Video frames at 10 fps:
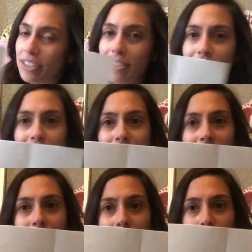So there I
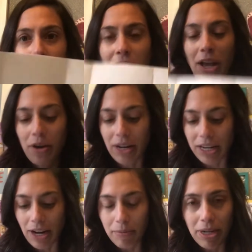go. Okay,
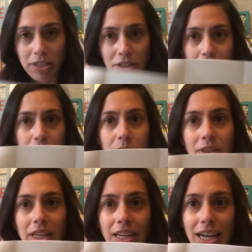now I'm gonna do
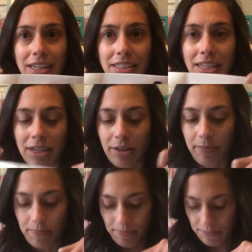the next letter.
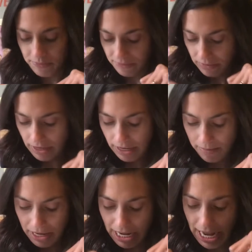
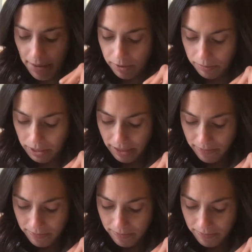Make a capital B.